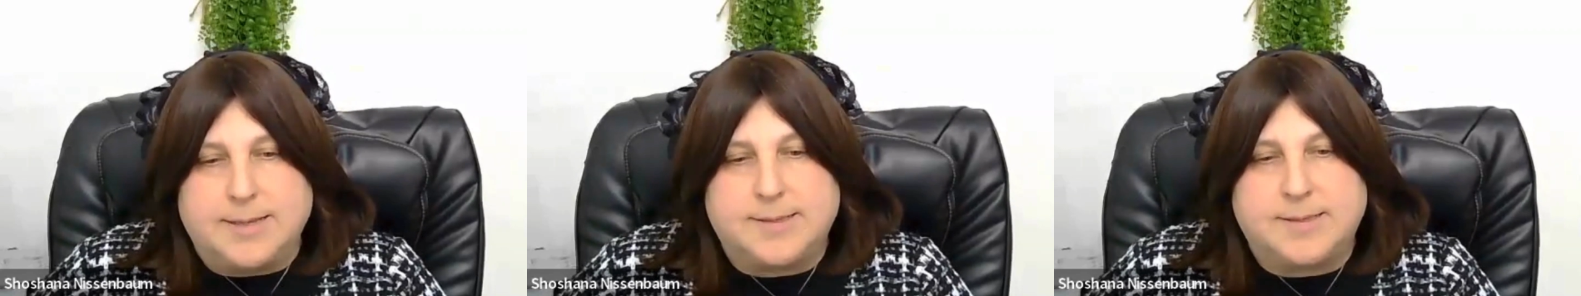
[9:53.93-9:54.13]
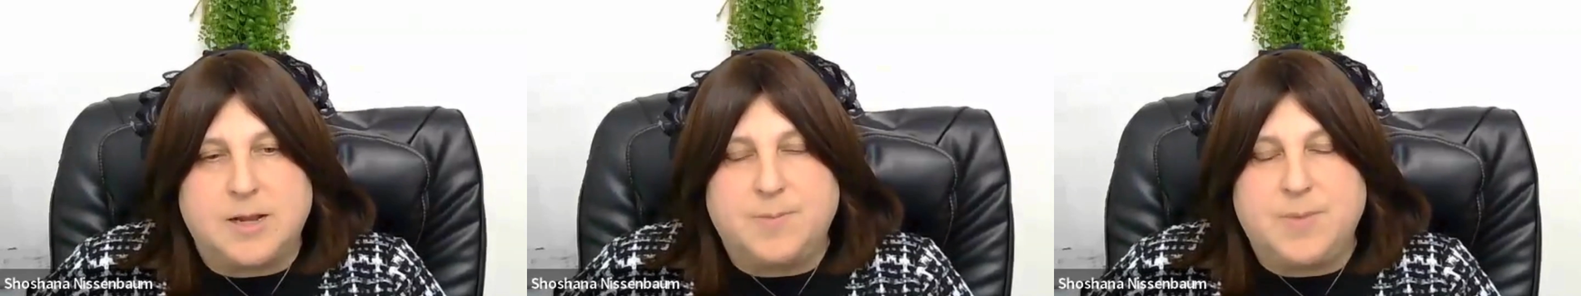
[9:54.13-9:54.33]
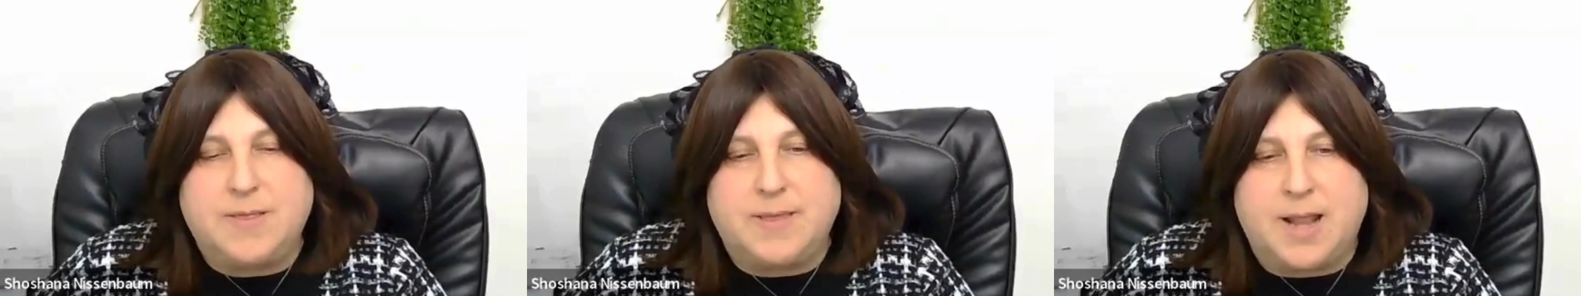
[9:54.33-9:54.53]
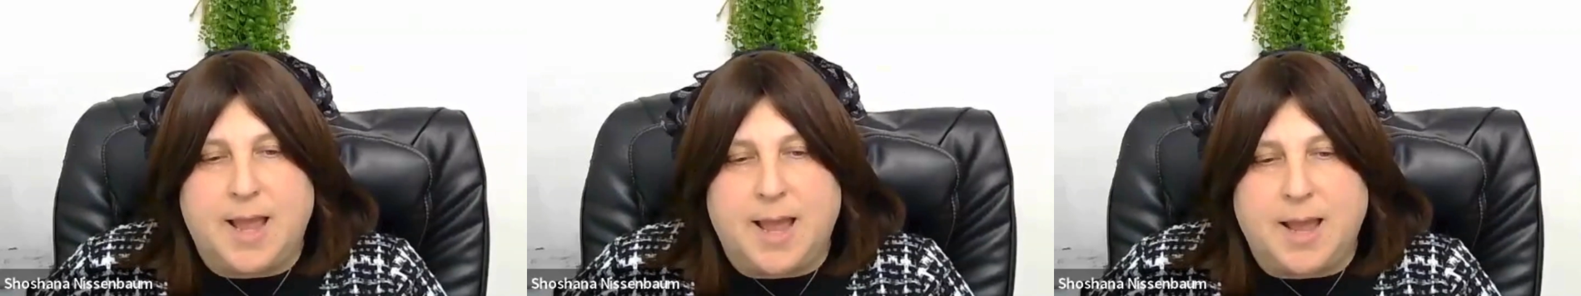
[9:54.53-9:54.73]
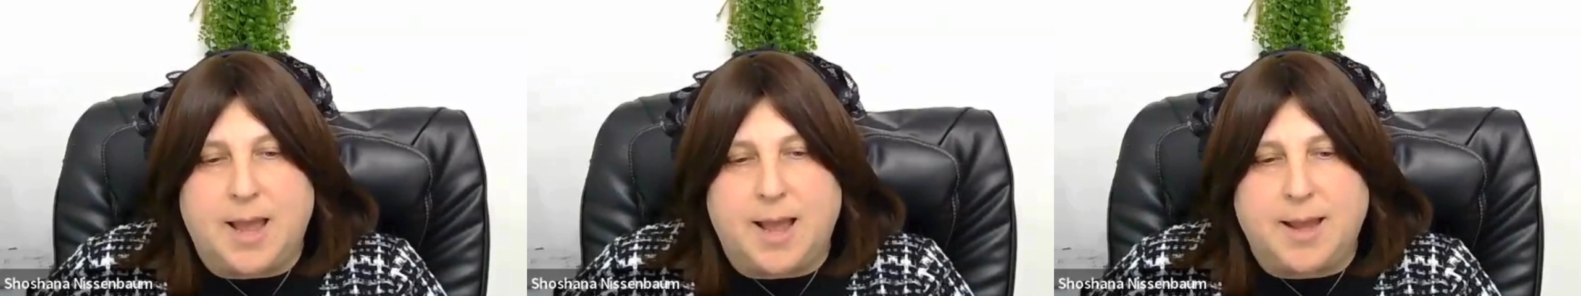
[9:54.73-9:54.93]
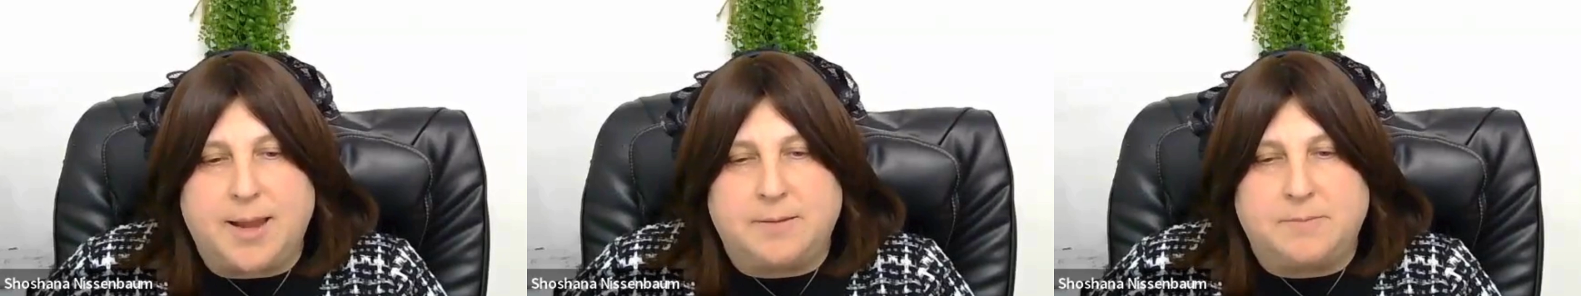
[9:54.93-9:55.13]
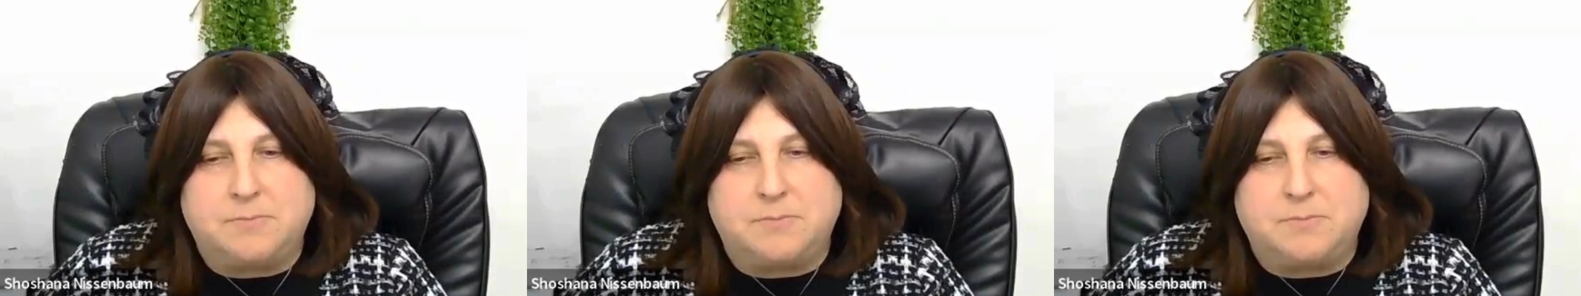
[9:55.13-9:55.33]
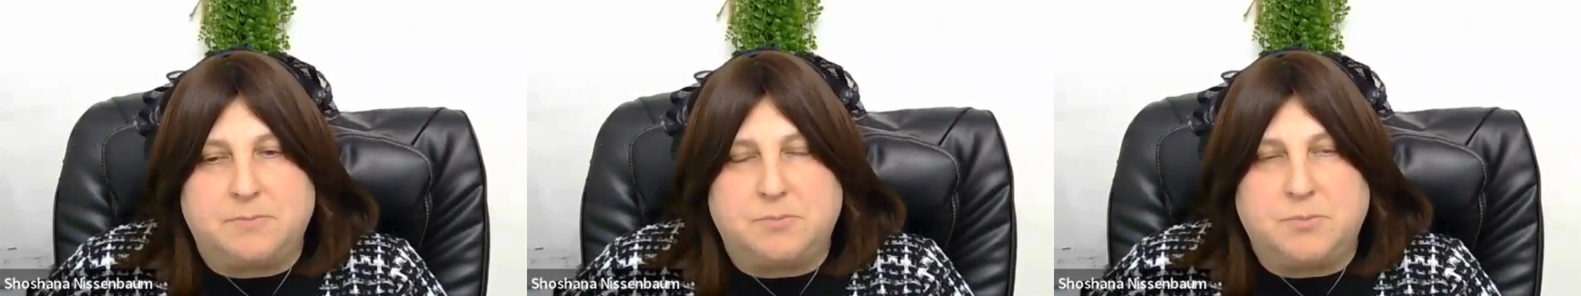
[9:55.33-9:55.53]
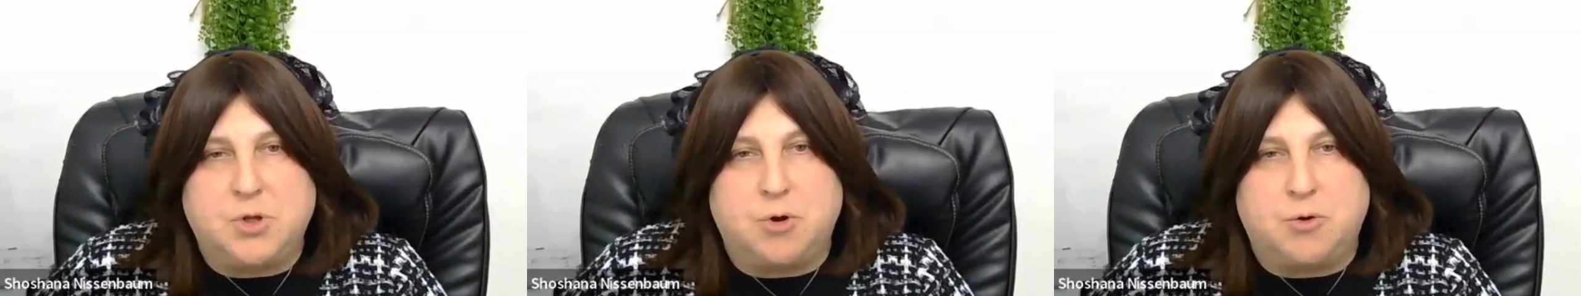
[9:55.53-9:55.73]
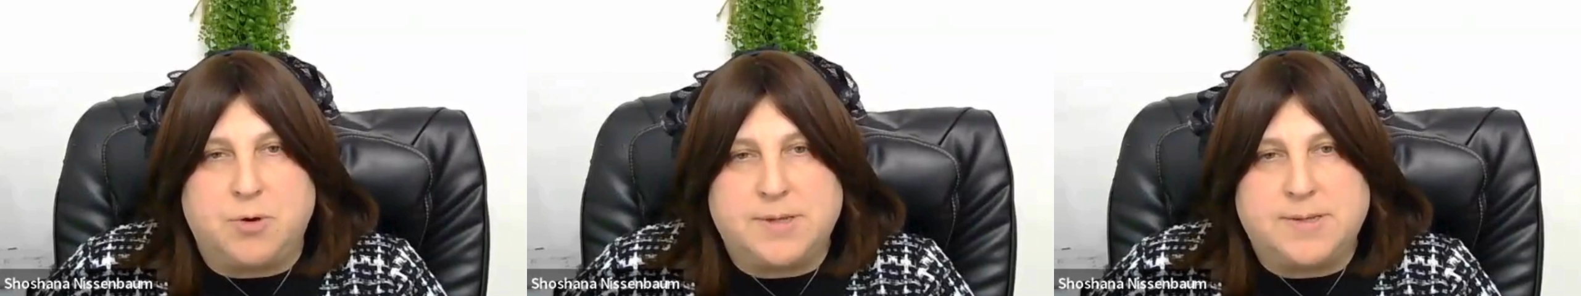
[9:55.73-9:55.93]
something that I
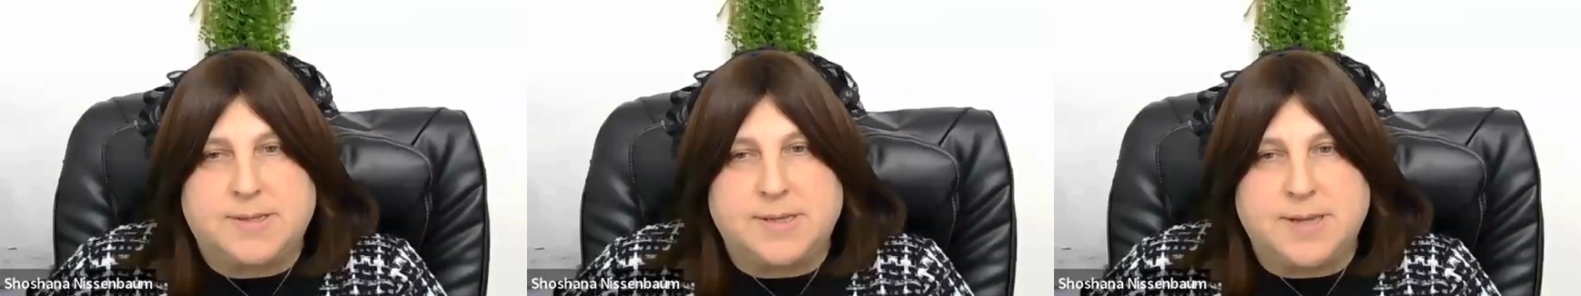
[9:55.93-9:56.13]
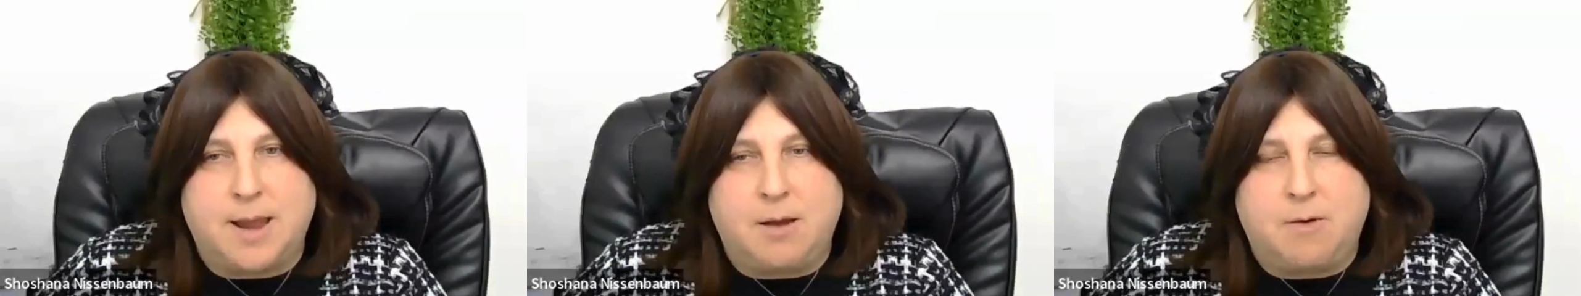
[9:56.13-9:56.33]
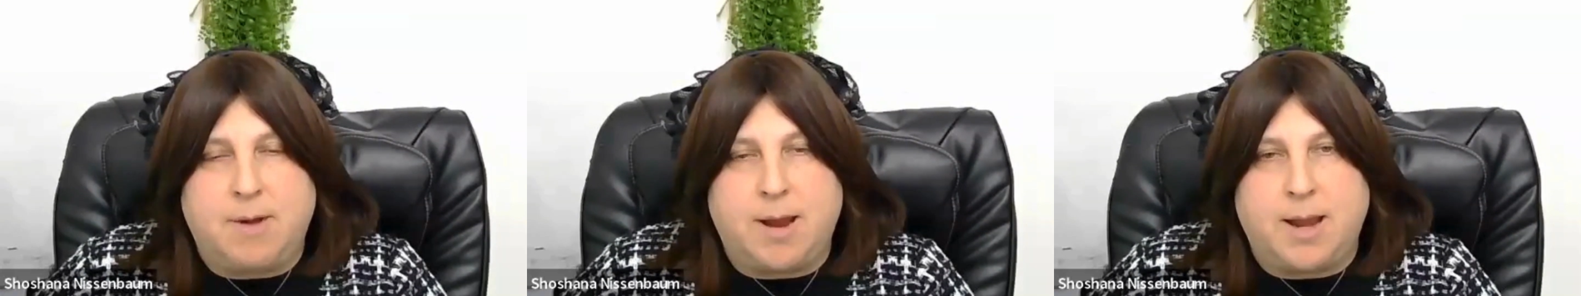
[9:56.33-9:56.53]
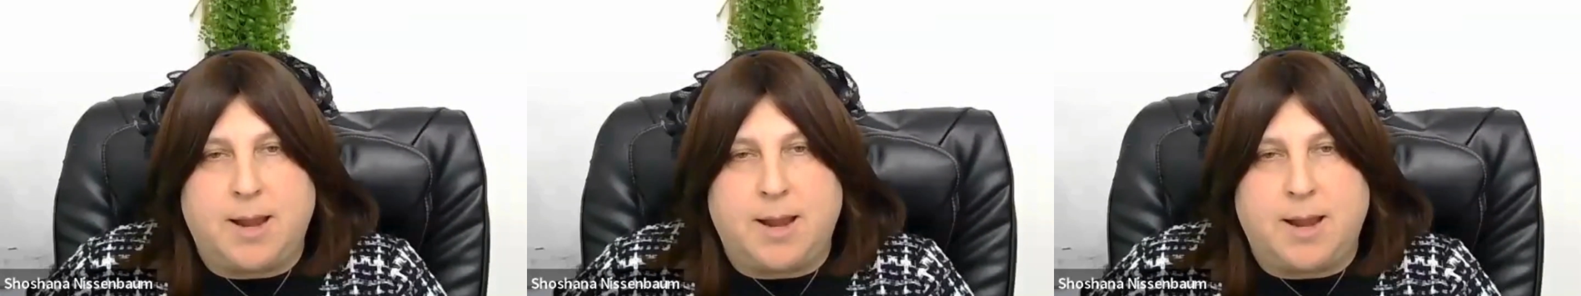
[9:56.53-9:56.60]
noticed now,